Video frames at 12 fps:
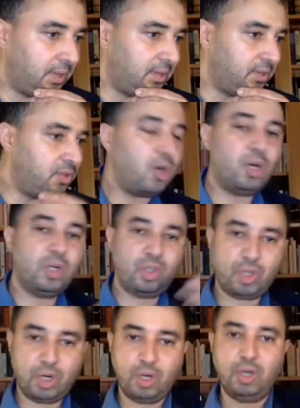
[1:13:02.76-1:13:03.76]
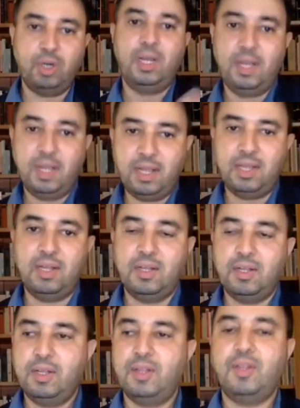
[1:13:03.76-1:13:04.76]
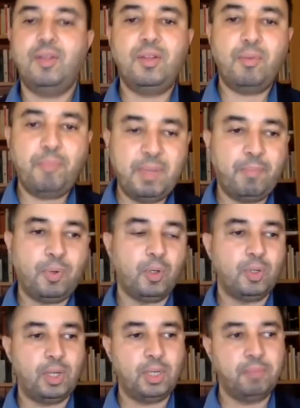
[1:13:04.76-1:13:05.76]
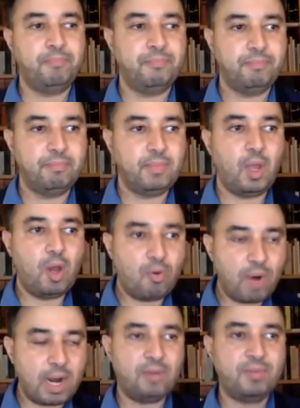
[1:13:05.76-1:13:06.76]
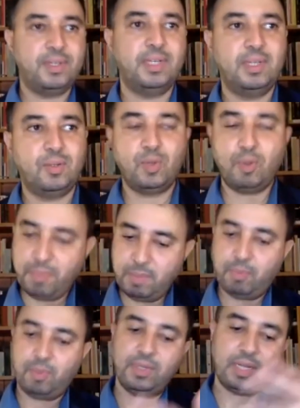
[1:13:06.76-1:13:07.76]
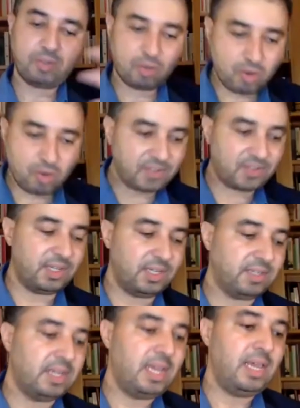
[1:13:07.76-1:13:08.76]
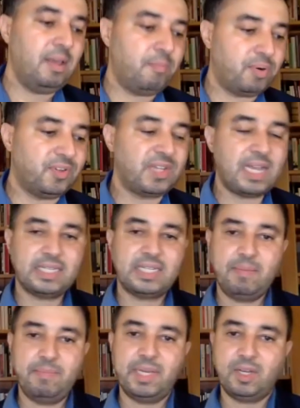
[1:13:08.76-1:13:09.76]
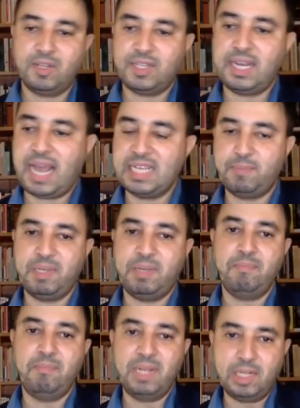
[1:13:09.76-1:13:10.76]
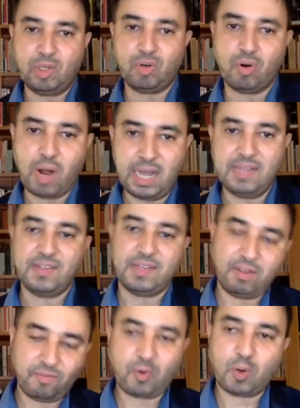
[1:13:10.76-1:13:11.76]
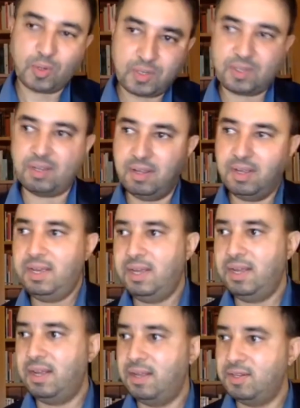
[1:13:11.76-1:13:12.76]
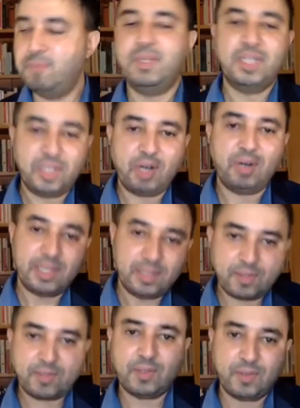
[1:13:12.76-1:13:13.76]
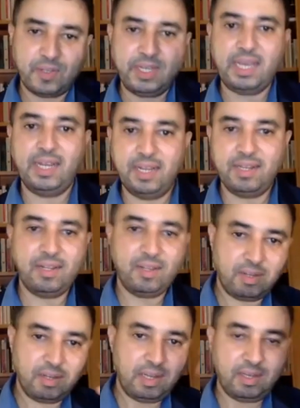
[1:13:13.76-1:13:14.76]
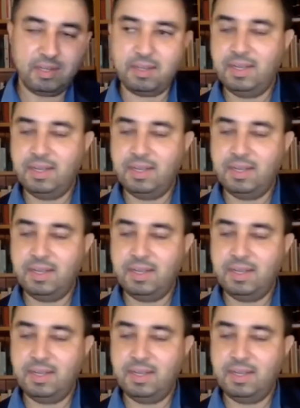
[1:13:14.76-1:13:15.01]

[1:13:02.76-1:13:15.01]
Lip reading: nurture the people around it, or the people that cross it, precisely because it has been militarized. And of course, the military is associated in the